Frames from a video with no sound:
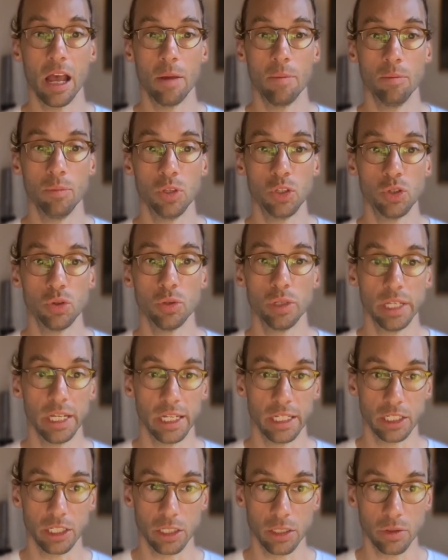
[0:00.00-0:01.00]
mutually
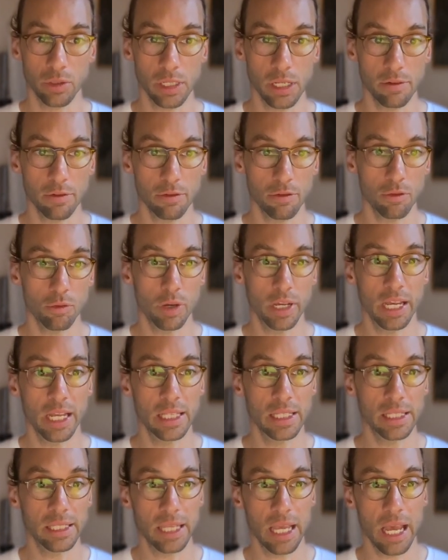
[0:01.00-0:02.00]
exclusive, we
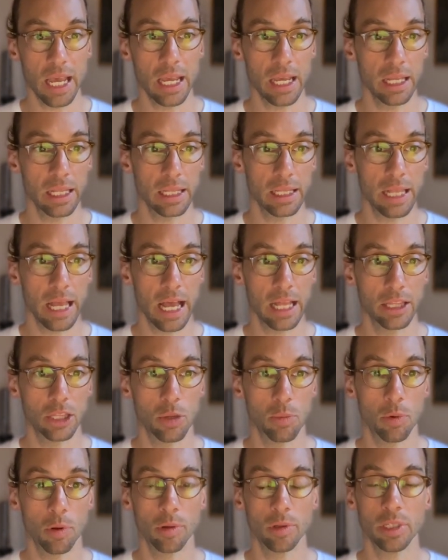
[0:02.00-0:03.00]
can say that the
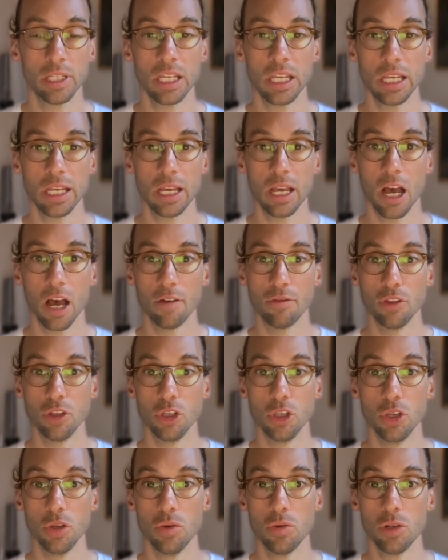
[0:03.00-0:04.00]
probability of the
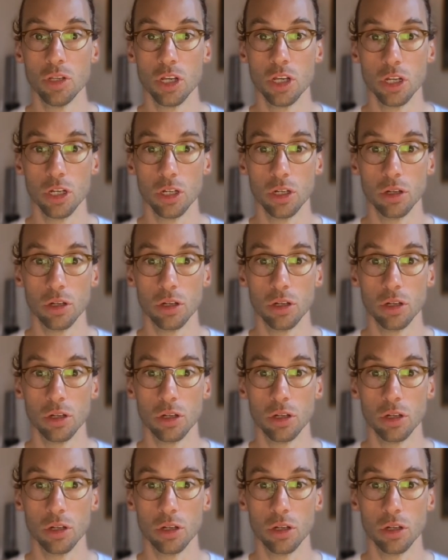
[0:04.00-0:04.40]
union